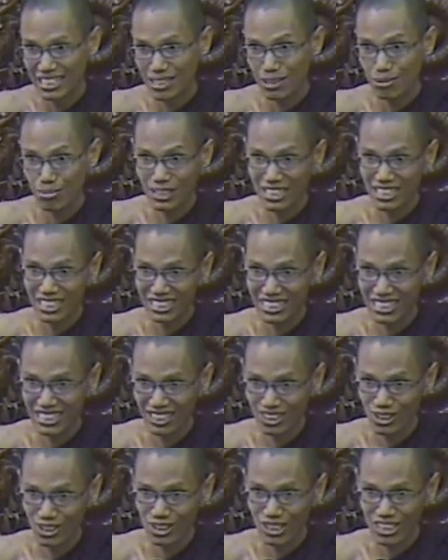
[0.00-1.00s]
spend
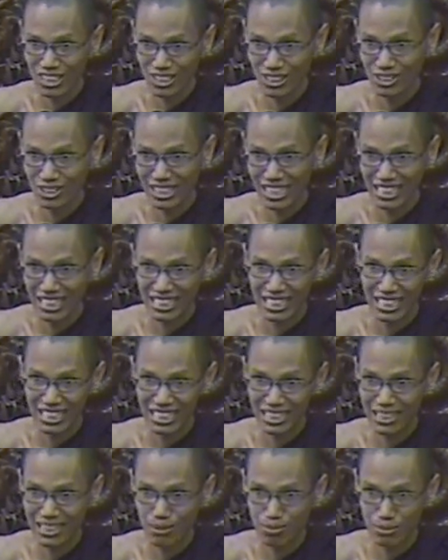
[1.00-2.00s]
according to
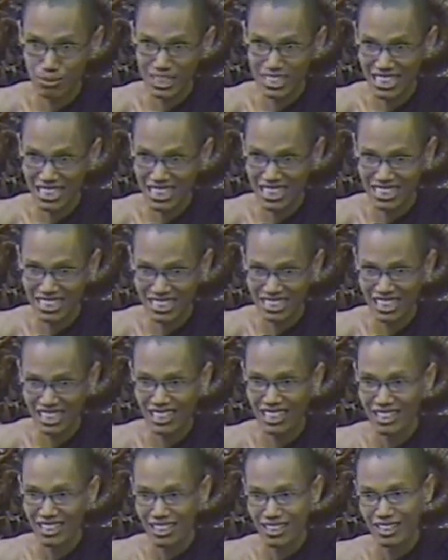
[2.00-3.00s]
second minutes,
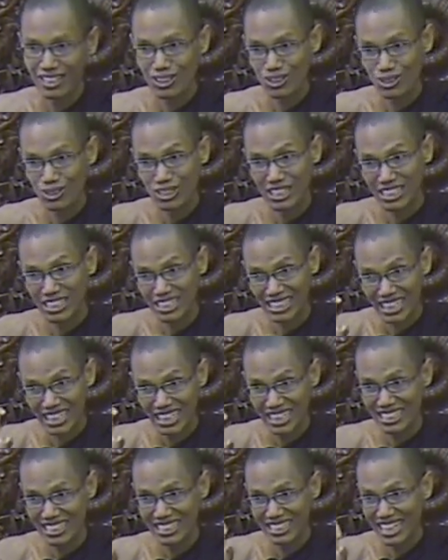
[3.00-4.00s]
you can
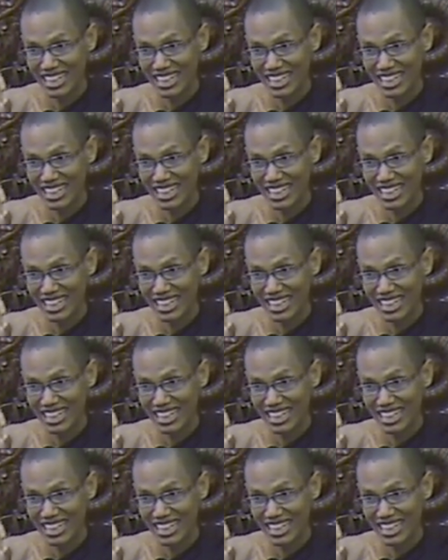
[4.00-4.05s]
take